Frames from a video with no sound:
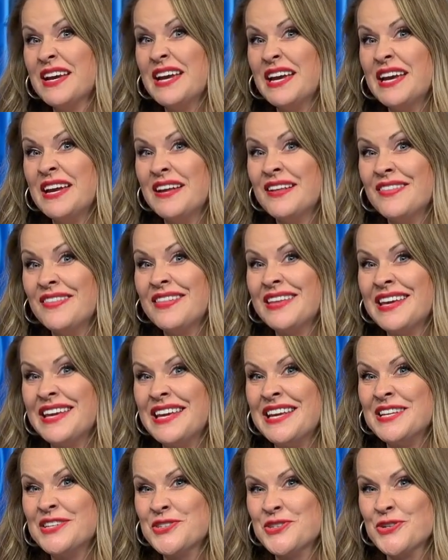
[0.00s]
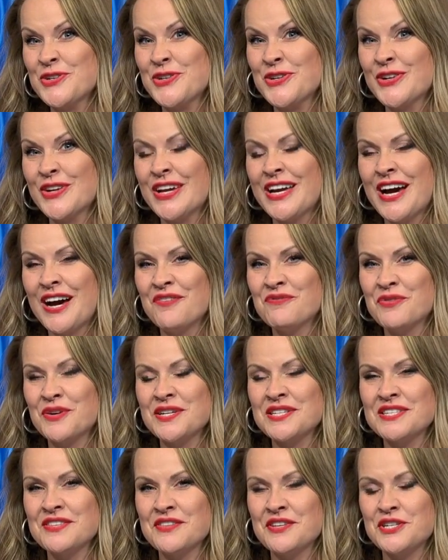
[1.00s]
in the Eastern
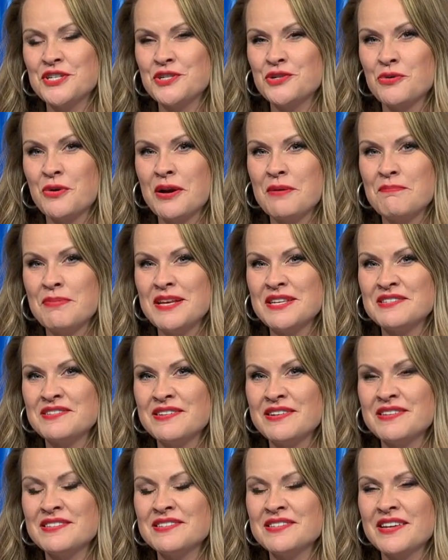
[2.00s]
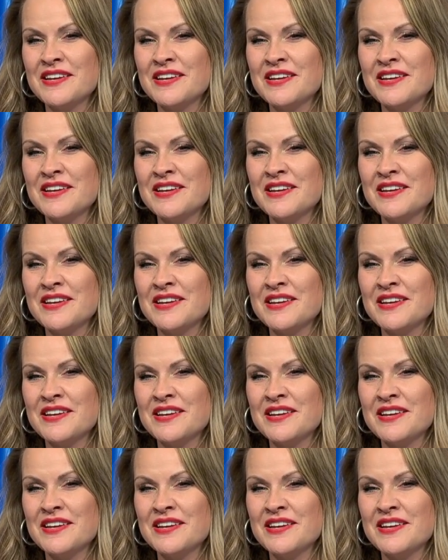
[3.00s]
Conference and the Detroit Pistons,